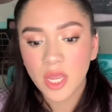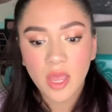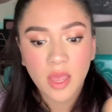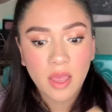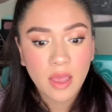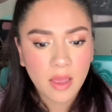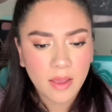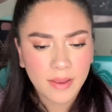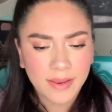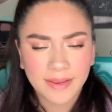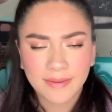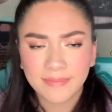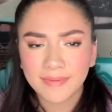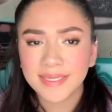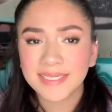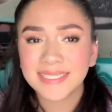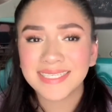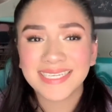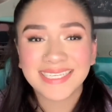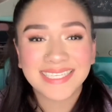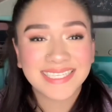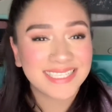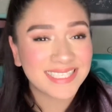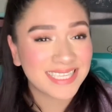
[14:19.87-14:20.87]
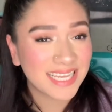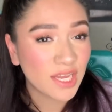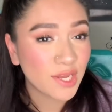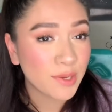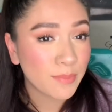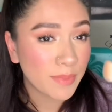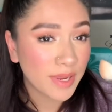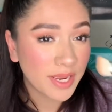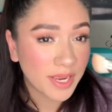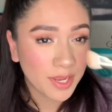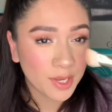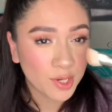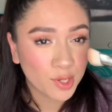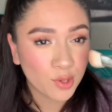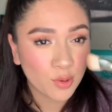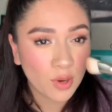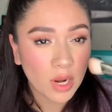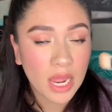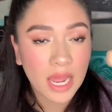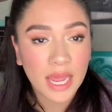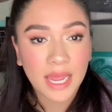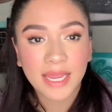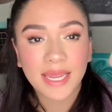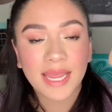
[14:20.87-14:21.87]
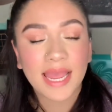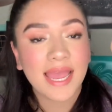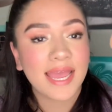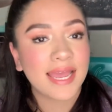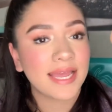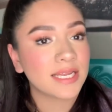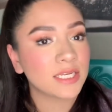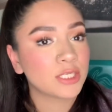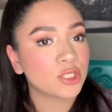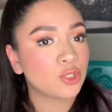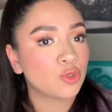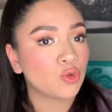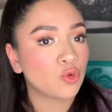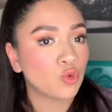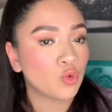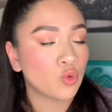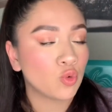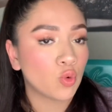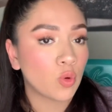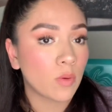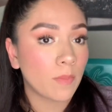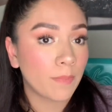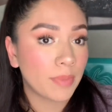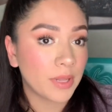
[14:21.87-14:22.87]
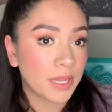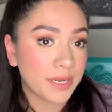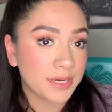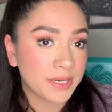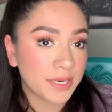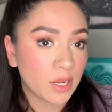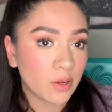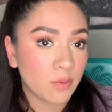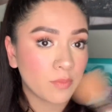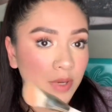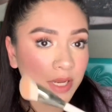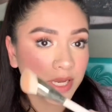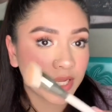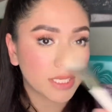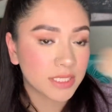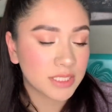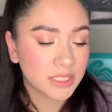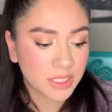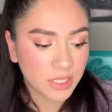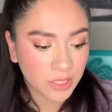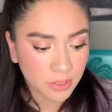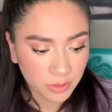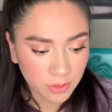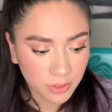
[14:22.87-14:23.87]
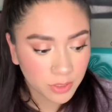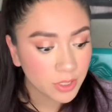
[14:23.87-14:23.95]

even to set my under eye and to blend out my concealer.